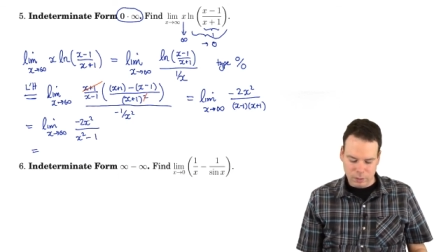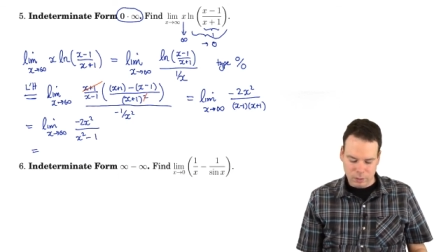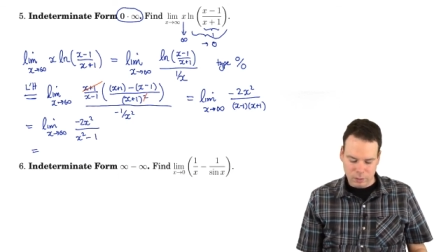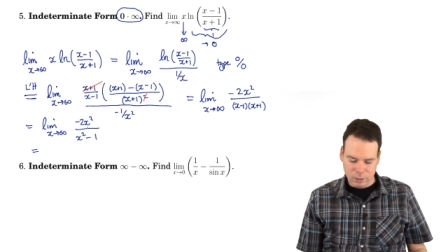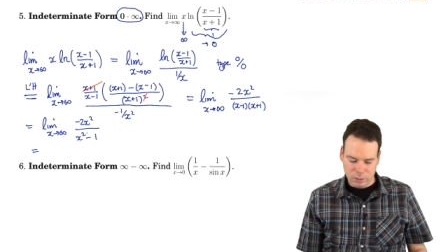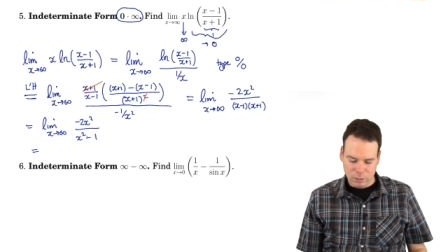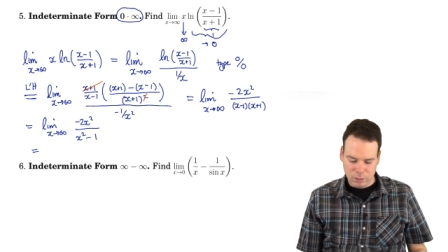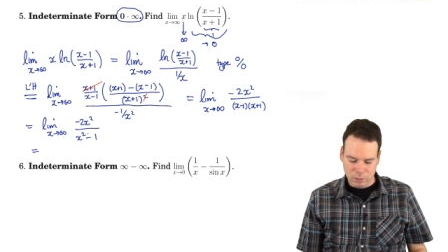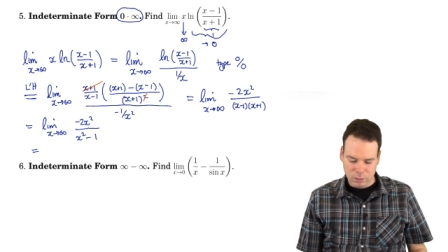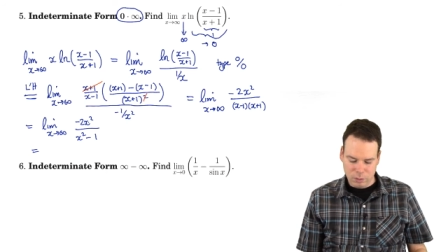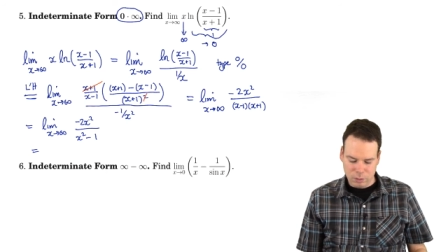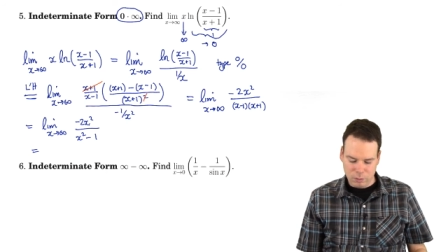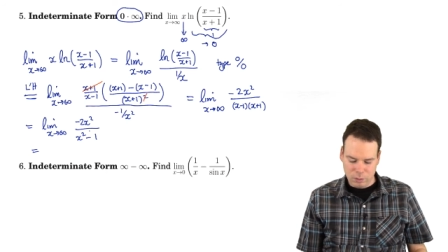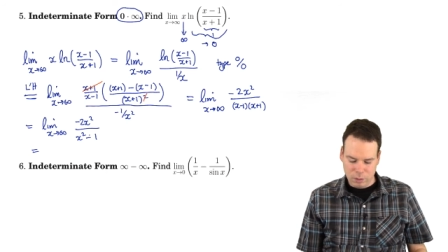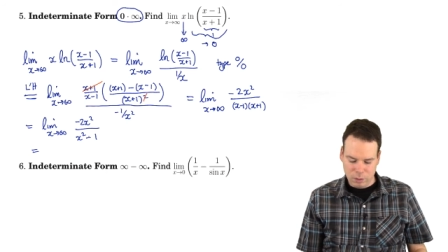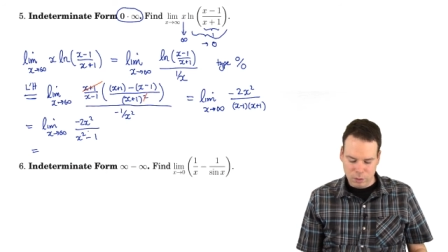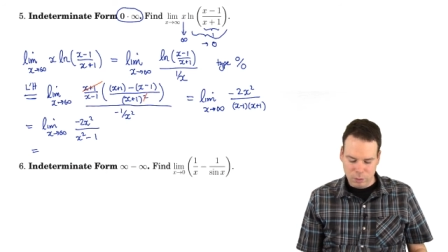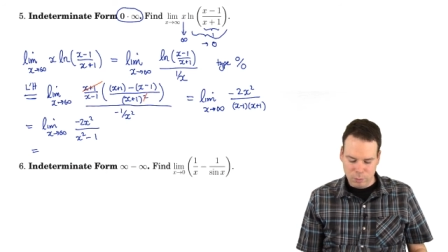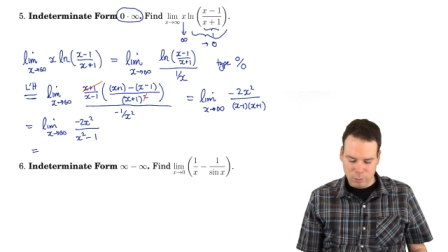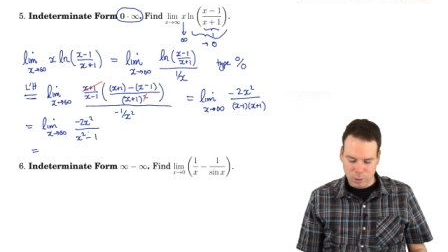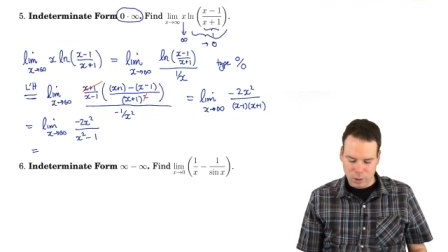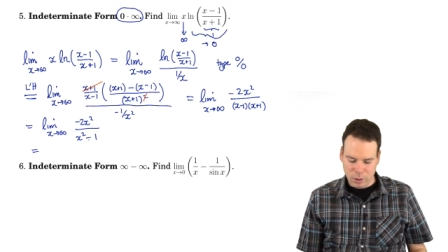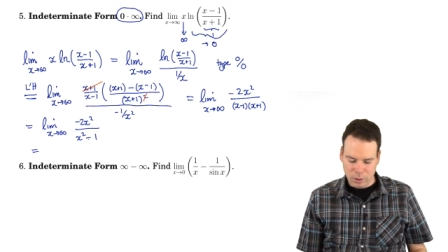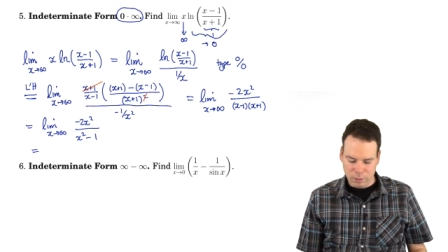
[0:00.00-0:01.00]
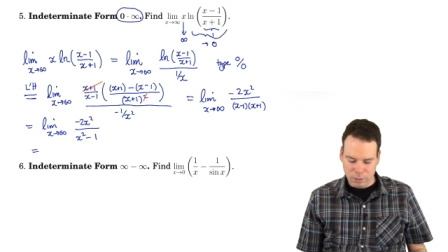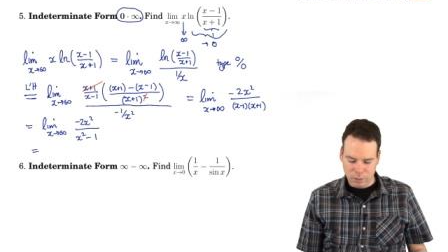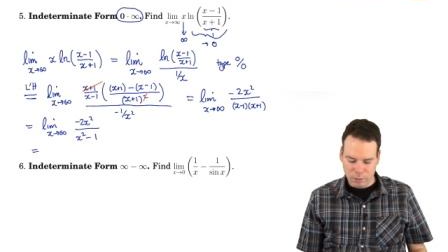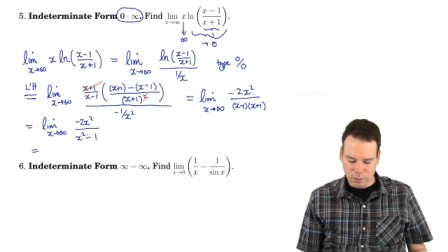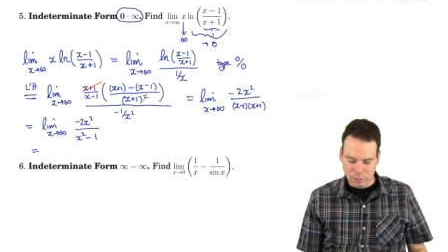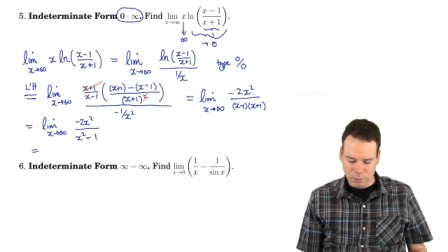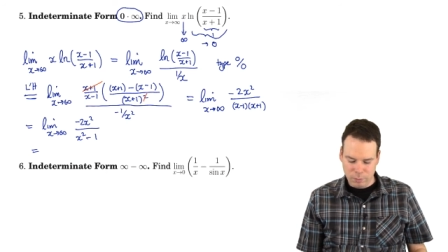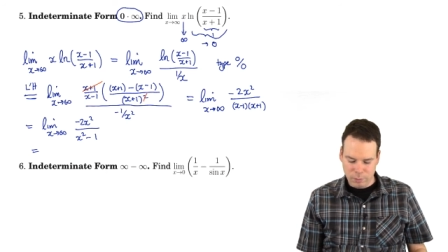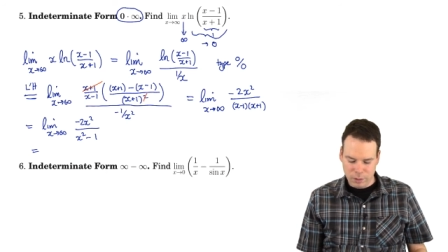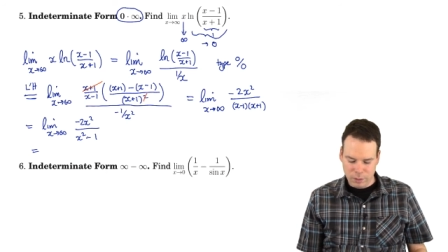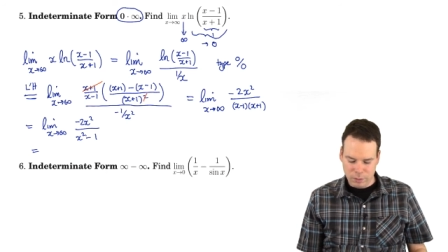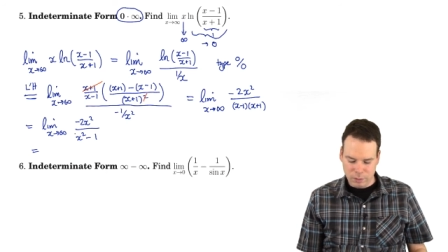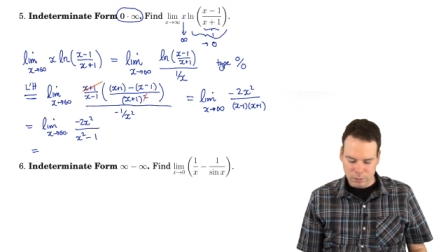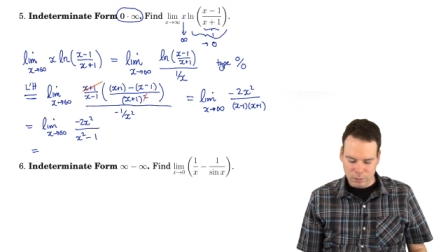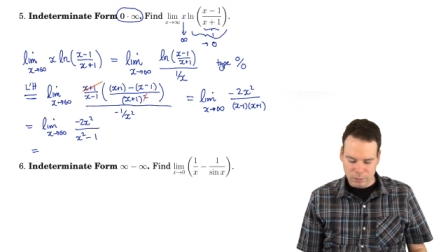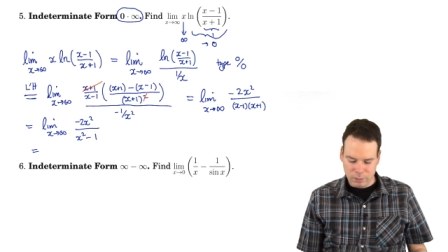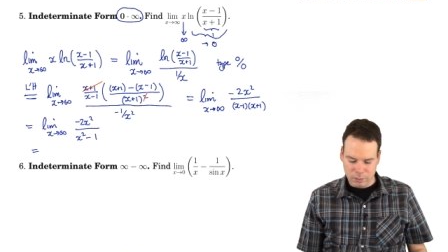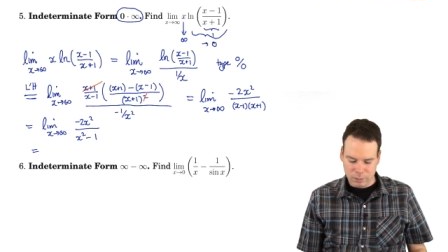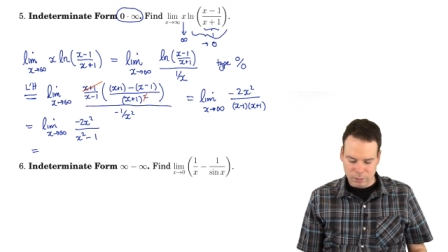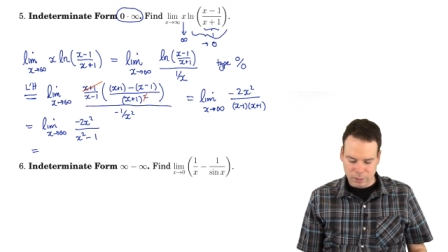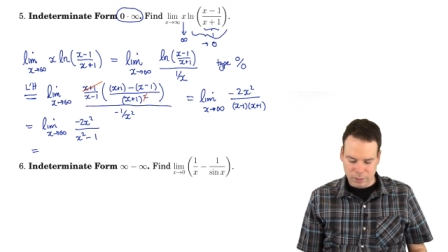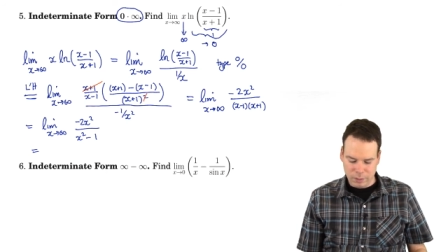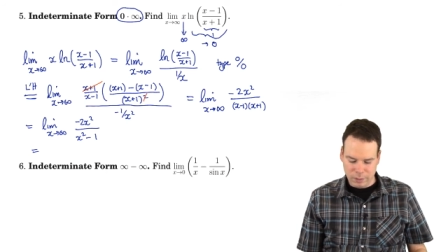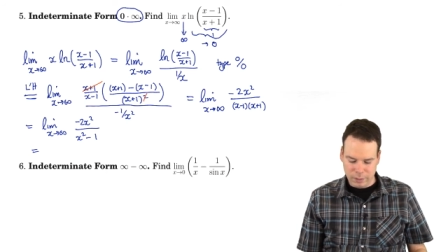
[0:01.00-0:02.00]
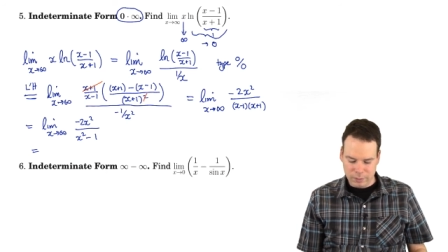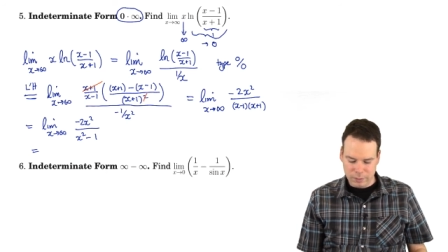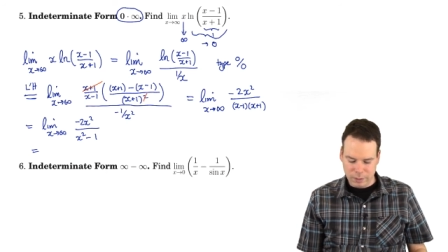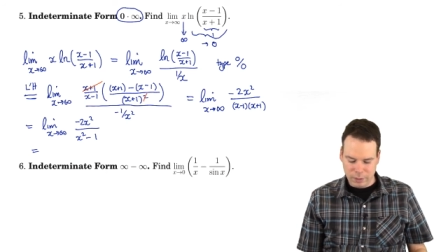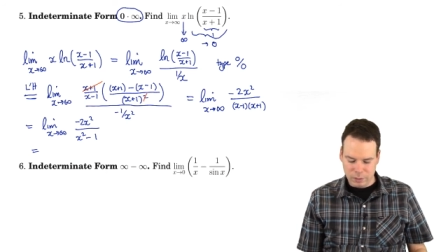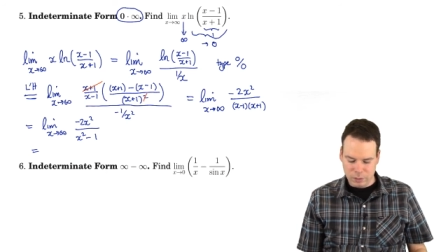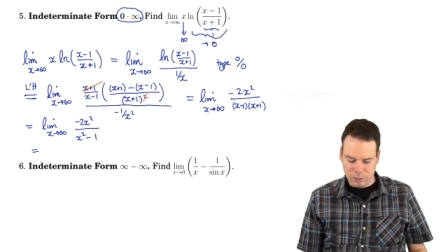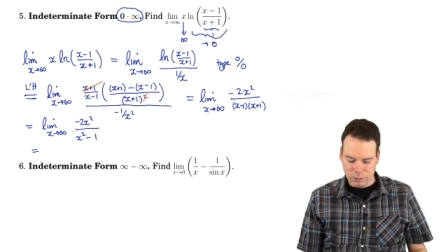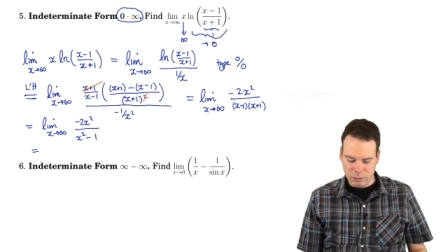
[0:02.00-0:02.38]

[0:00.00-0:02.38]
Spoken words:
2 degree 2 polynomials as x